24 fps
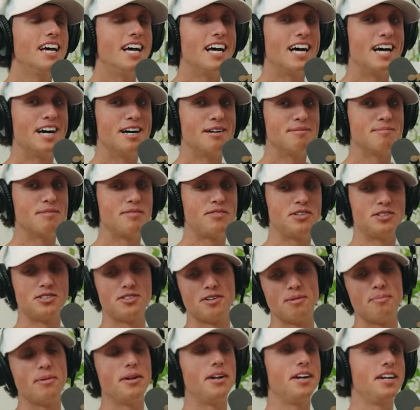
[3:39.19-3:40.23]
Um, if you're
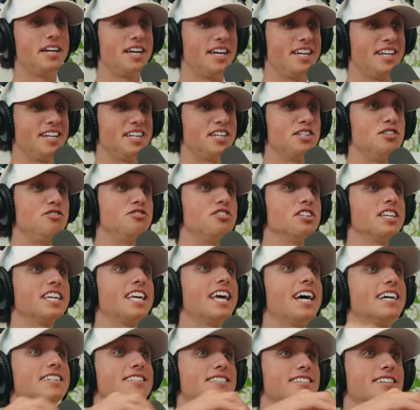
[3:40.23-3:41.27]
dripping it in, it can usually
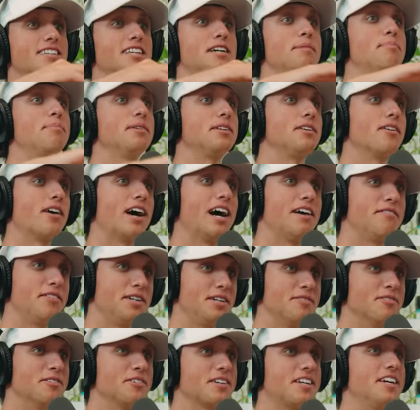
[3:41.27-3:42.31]
catch the lip, and
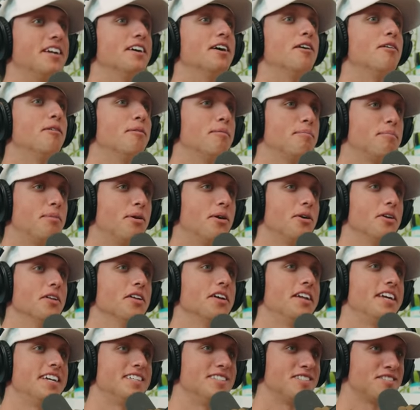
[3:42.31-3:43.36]
gravity will, you know, pull
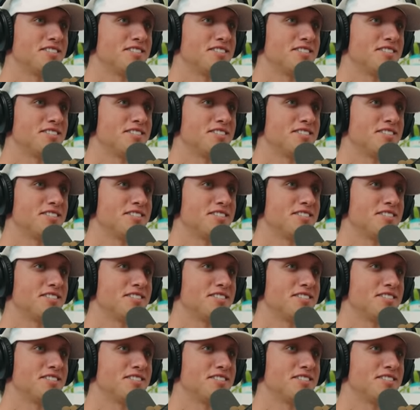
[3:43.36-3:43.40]
it in